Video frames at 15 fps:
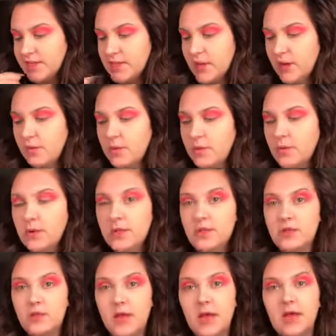so we want to
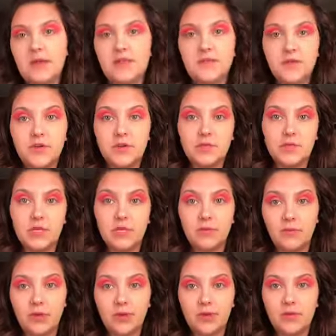do the eyes first and
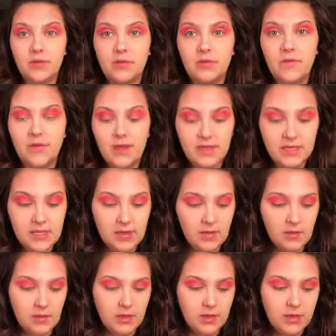then we're going to do the face, that
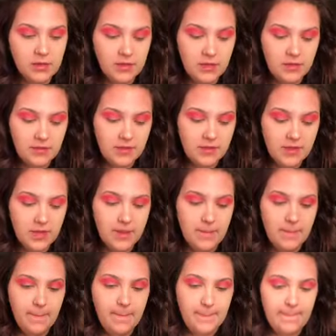way we can clean everything up.